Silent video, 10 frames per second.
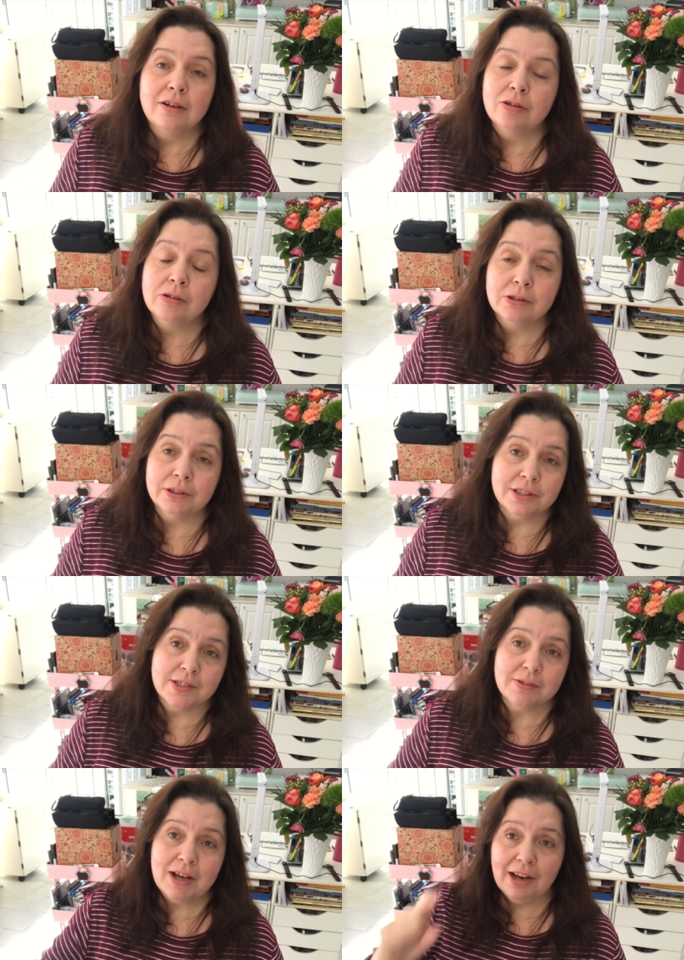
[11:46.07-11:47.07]
Oh
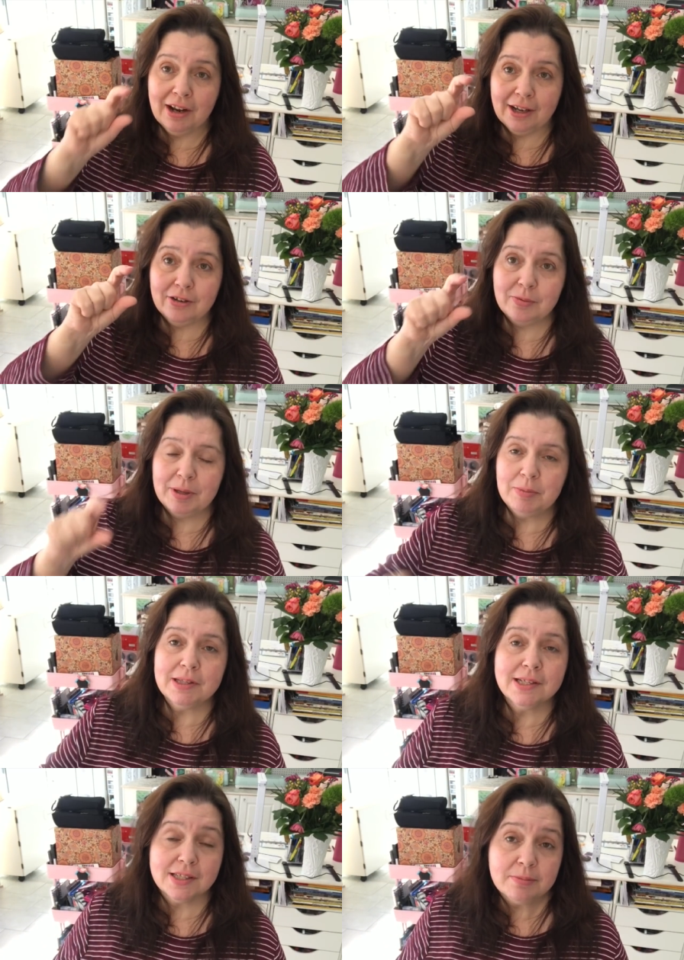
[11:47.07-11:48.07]
goodness, I know maybe
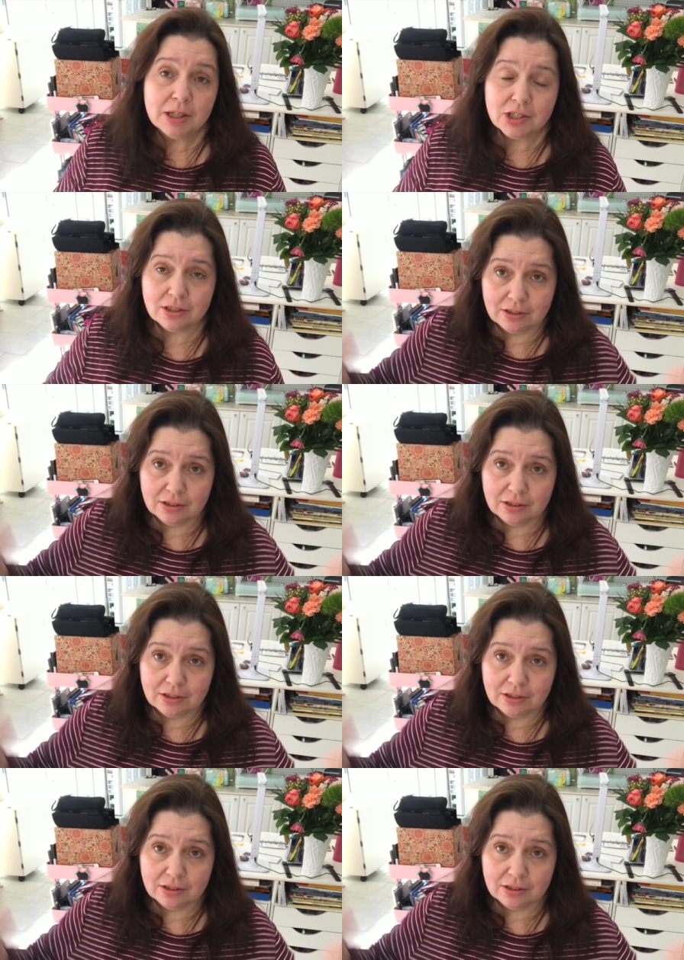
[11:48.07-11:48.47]
this much